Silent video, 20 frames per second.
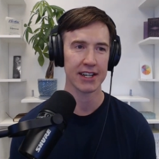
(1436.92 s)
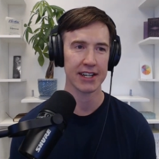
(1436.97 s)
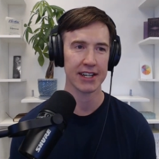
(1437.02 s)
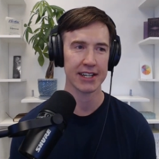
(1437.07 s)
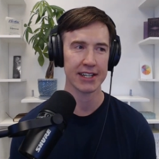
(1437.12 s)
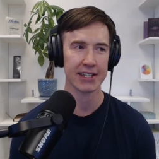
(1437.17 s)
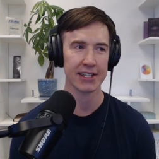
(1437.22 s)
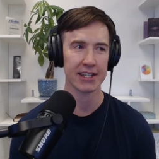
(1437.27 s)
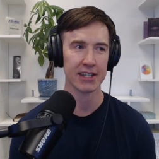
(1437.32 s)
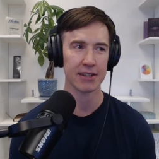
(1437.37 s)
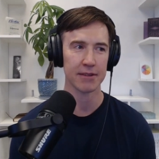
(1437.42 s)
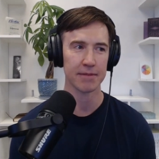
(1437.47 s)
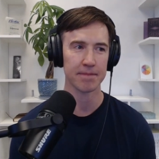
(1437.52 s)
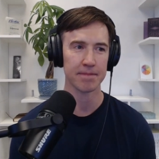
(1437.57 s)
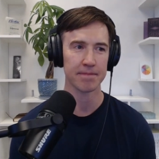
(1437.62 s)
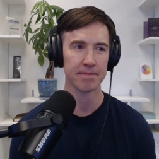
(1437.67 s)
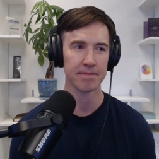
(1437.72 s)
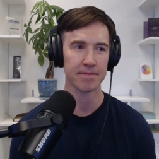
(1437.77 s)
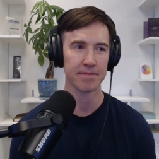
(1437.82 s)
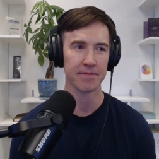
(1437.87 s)

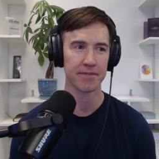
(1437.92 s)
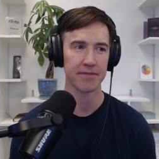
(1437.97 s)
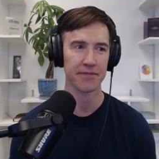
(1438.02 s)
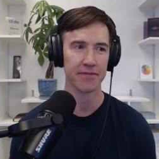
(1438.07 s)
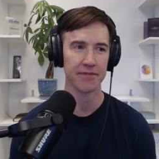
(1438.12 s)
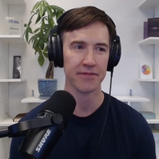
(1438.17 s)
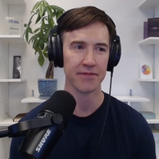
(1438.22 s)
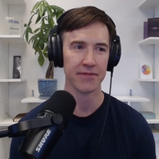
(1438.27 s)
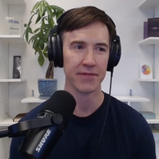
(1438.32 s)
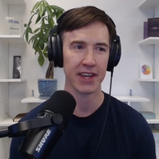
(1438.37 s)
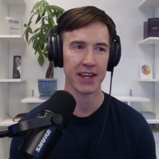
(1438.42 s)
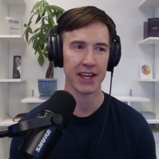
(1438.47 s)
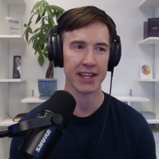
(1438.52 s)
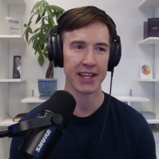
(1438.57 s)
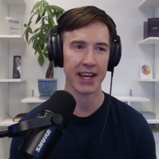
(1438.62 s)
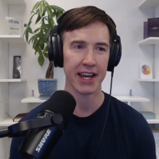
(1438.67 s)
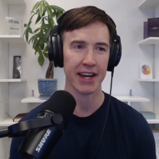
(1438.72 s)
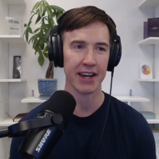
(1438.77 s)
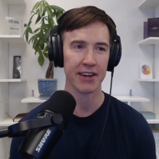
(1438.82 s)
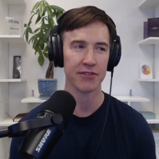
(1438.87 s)
And
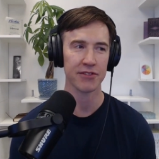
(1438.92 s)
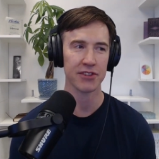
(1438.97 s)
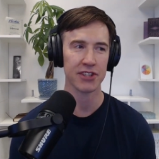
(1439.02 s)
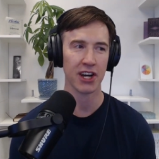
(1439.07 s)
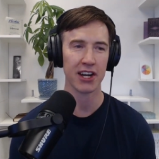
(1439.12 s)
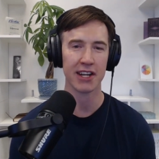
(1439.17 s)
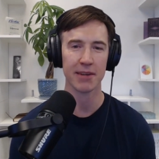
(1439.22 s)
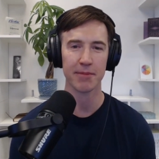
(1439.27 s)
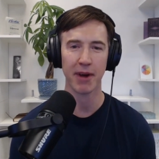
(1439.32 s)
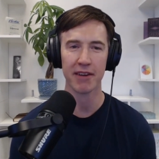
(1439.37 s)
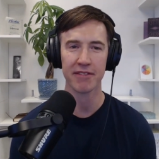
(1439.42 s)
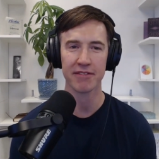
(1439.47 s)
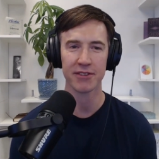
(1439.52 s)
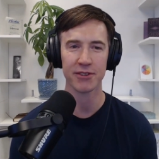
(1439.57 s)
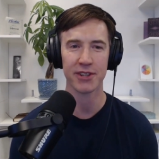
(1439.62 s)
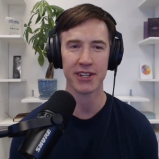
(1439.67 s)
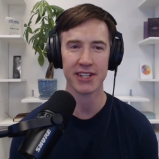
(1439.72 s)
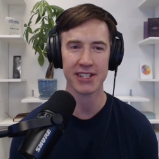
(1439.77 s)
yeah, talking about food